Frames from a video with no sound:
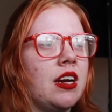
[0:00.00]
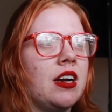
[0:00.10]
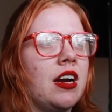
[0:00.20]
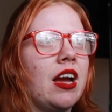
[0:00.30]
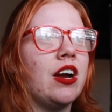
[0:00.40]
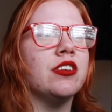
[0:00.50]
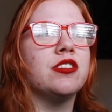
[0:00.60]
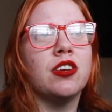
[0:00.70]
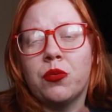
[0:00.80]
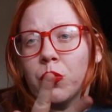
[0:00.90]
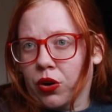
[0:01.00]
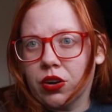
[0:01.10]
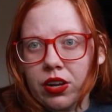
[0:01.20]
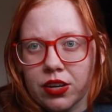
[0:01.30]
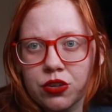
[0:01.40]
I also
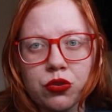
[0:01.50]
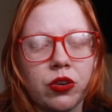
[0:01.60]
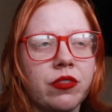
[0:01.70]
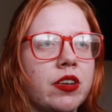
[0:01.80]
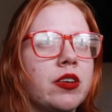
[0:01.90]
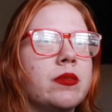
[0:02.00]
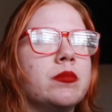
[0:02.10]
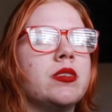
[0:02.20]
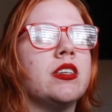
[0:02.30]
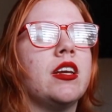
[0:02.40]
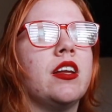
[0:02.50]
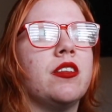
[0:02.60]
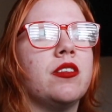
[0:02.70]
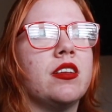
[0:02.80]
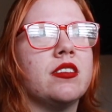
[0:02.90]
work in short films and
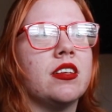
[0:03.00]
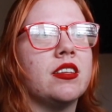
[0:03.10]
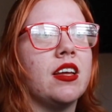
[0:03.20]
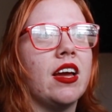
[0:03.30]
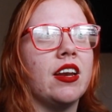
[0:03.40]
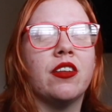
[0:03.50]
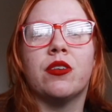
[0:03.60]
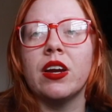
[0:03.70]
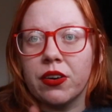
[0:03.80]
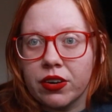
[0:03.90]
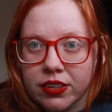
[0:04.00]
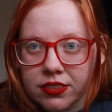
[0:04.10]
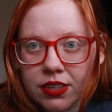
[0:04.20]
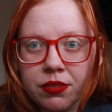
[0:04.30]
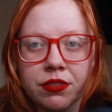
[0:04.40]
other things like that in other areas
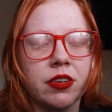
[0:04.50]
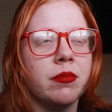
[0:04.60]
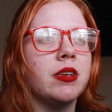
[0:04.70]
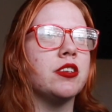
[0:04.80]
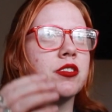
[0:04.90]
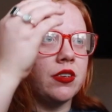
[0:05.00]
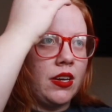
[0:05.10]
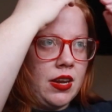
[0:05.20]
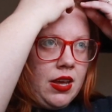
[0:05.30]
of the film industry,